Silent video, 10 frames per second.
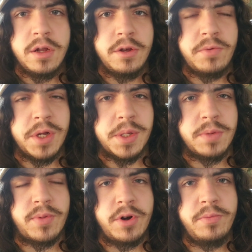It was in
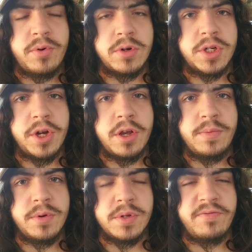pretty poor
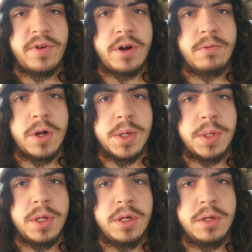shape. It was very
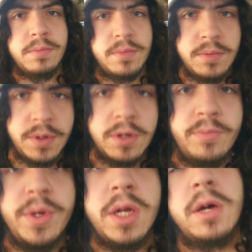rusty and,
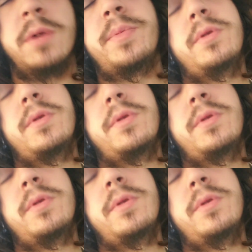beat up.